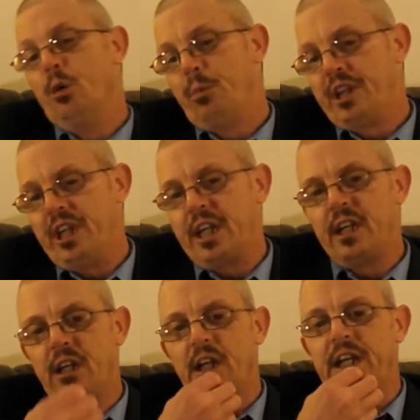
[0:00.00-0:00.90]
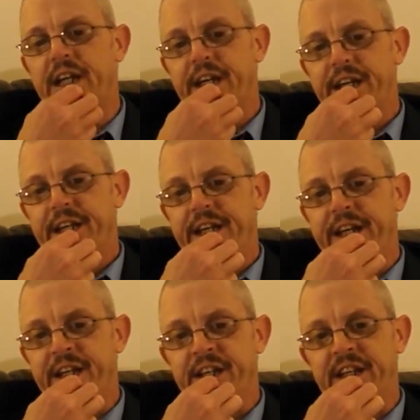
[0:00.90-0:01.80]
particularly
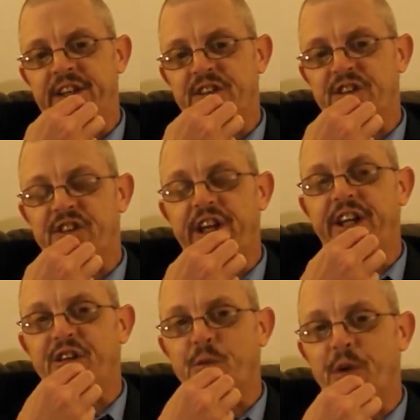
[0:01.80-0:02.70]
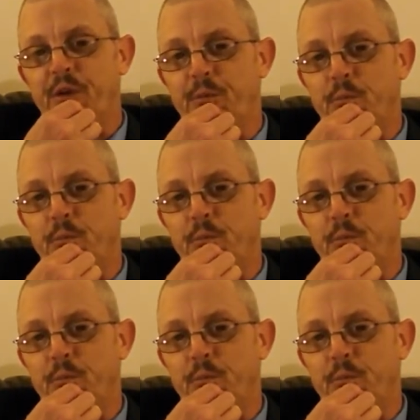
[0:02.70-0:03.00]
in states with